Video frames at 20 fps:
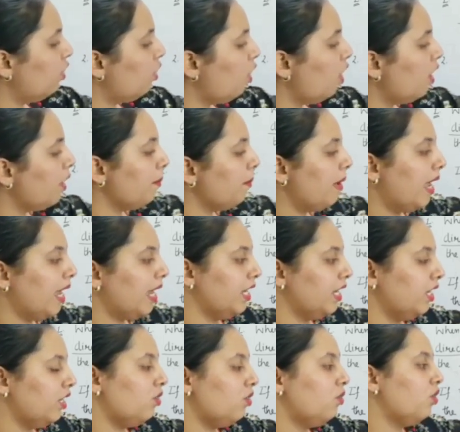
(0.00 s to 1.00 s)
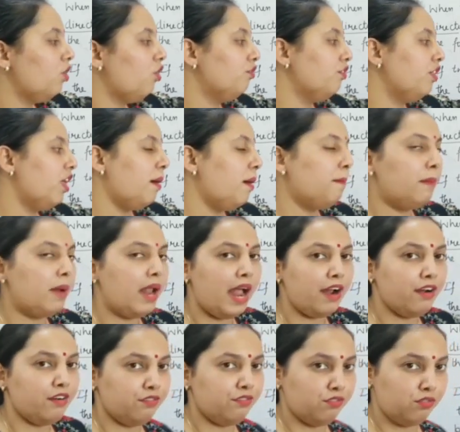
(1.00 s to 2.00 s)
or magnitude of the
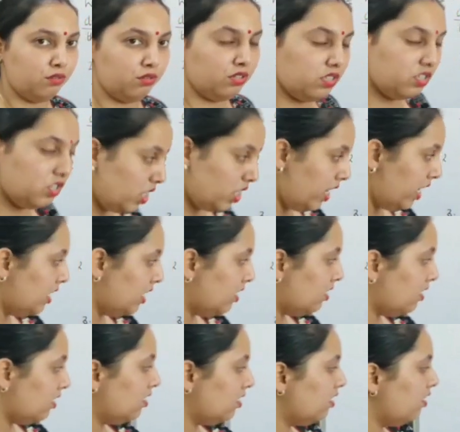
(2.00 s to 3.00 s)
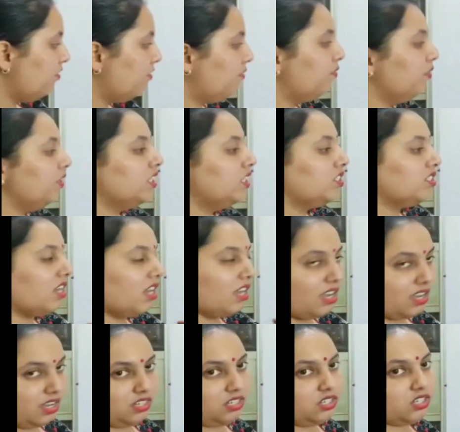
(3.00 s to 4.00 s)
applied force changes, if we
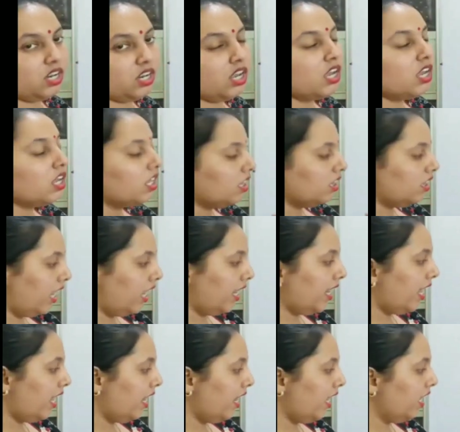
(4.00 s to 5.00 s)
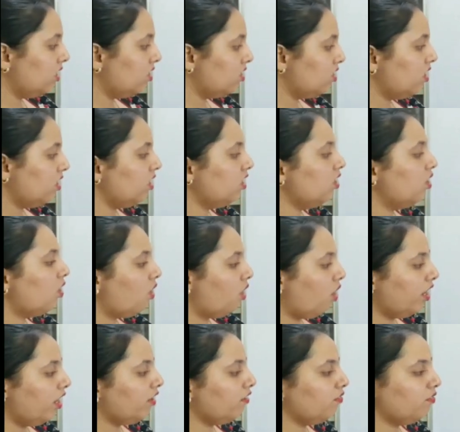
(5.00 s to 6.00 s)
change the direction
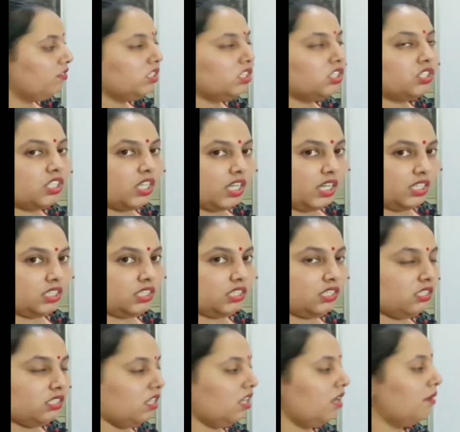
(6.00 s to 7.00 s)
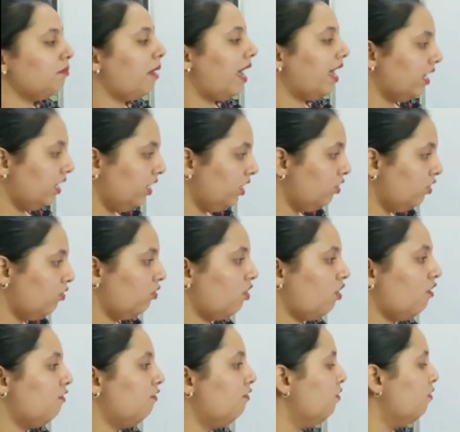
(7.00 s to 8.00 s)
or if we change the magnitude
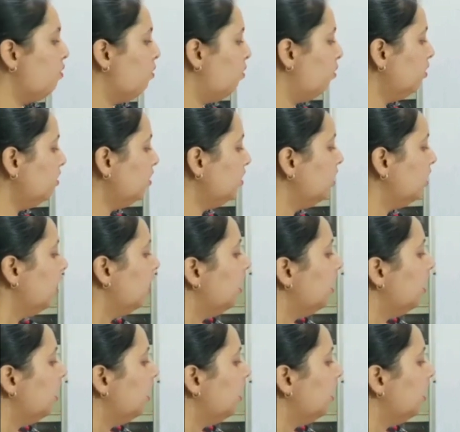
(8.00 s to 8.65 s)
of force,